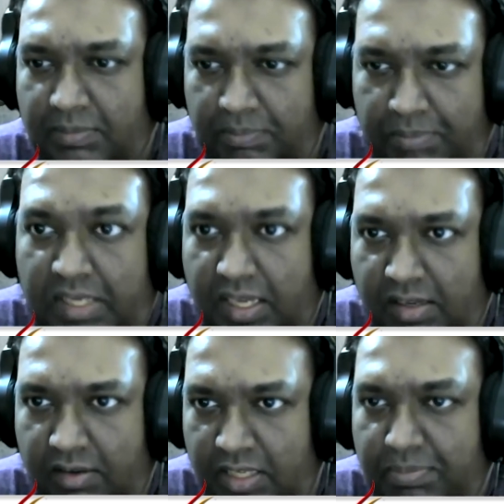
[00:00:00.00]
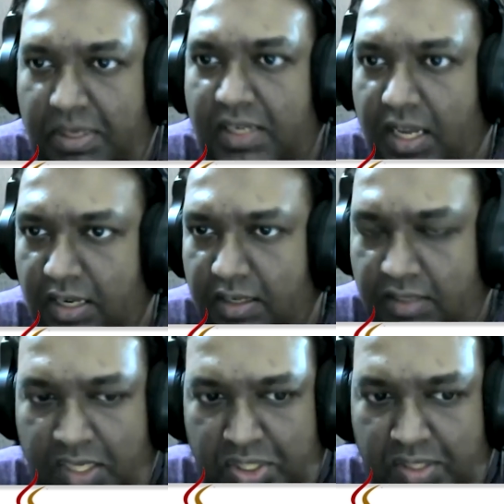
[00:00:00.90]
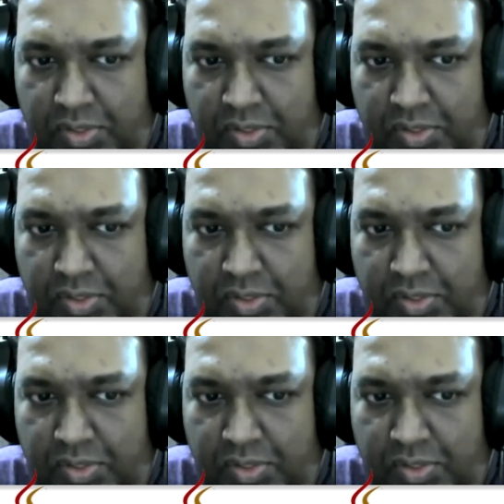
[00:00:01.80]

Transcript: build a rebuild our nation.